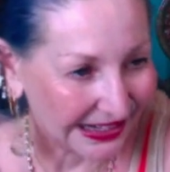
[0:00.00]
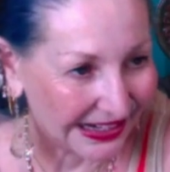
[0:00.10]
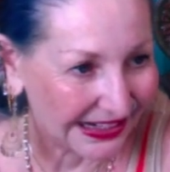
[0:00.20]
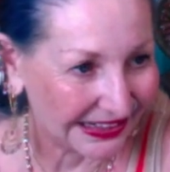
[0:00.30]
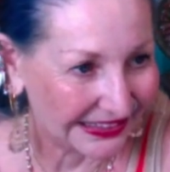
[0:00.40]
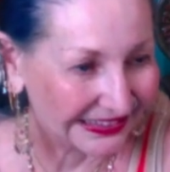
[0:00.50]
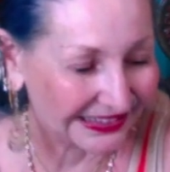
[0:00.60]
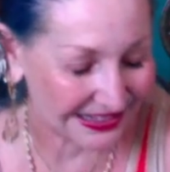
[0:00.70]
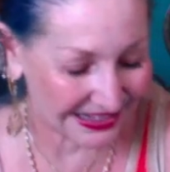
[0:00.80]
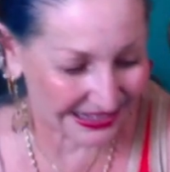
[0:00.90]
Ah,
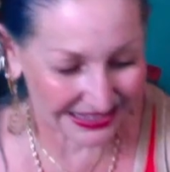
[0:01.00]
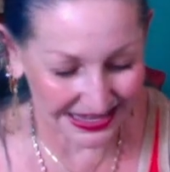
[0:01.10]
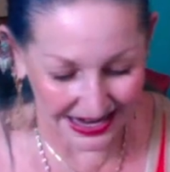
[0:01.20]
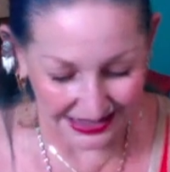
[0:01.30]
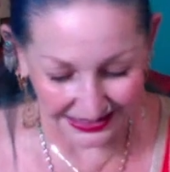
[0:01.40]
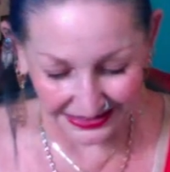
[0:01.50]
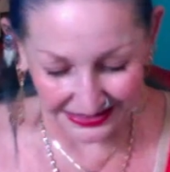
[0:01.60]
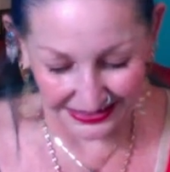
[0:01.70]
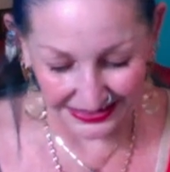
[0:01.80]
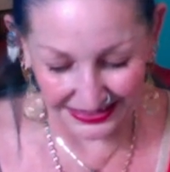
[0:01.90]
yeah.
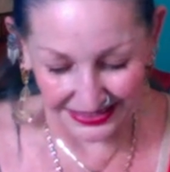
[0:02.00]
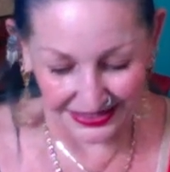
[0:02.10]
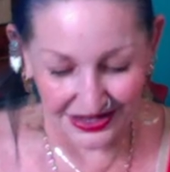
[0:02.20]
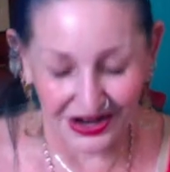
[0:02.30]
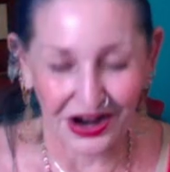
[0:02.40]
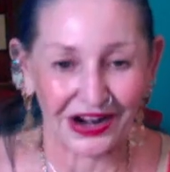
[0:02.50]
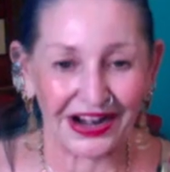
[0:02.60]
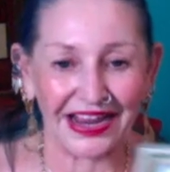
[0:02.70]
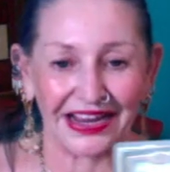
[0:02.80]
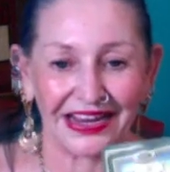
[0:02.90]

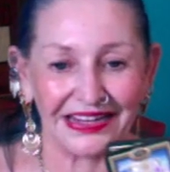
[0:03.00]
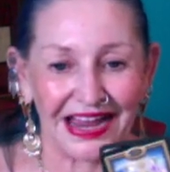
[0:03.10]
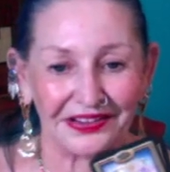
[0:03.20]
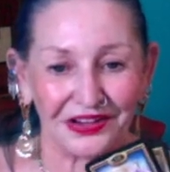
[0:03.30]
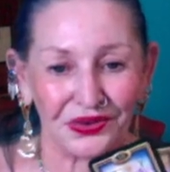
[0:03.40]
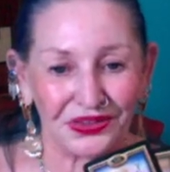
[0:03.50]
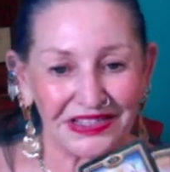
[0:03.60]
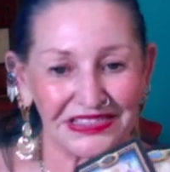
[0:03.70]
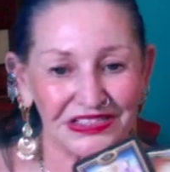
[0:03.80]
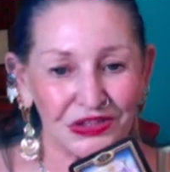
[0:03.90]
Heartache, yeah. No,
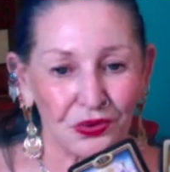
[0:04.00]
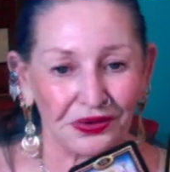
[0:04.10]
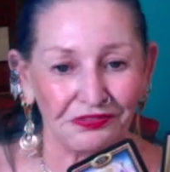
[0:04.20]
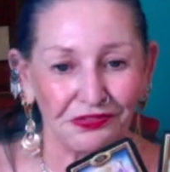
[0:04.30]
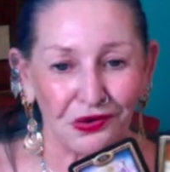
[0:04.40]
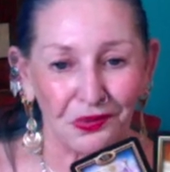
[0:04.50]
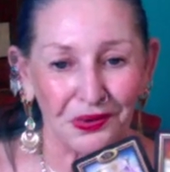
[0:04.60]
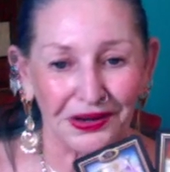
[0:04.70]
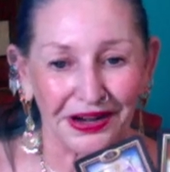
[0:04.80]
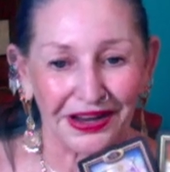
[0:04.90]
this is going
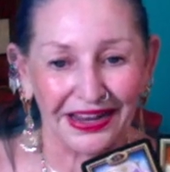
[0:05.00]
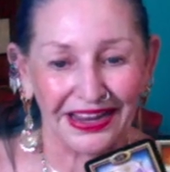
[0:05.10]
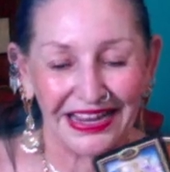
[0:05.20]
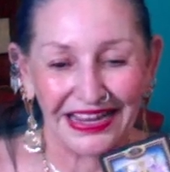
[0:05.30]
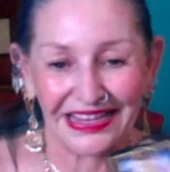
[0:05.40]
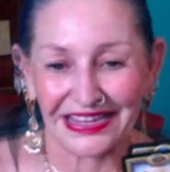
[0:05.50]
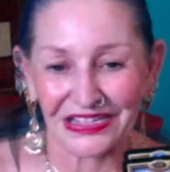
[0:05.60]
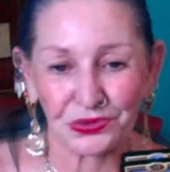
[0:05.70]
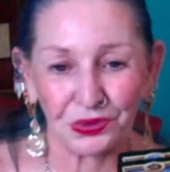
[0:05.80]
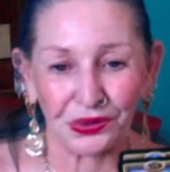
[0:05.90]
forward.
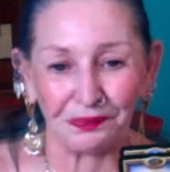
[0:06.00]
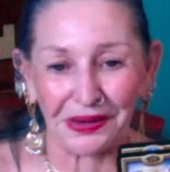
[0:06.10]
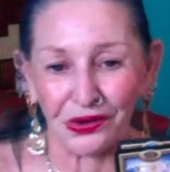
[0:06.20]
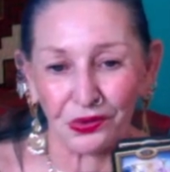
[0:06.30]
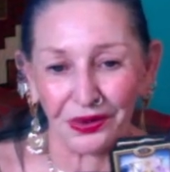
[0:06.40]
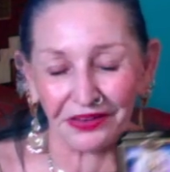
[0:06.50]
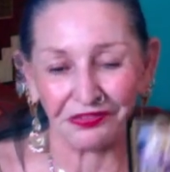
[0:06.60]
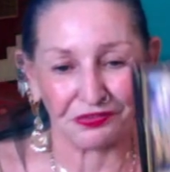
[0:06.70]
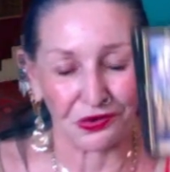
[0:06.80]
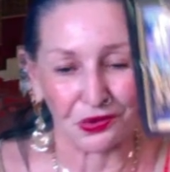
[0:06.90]
This will be going
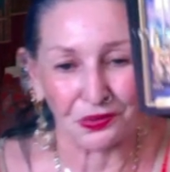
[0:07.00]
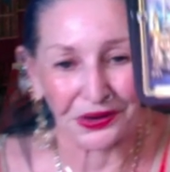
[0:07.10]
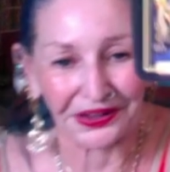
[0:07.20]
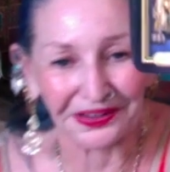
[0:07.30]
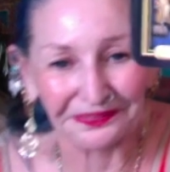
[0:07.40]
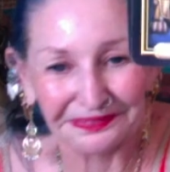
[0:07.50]
forward.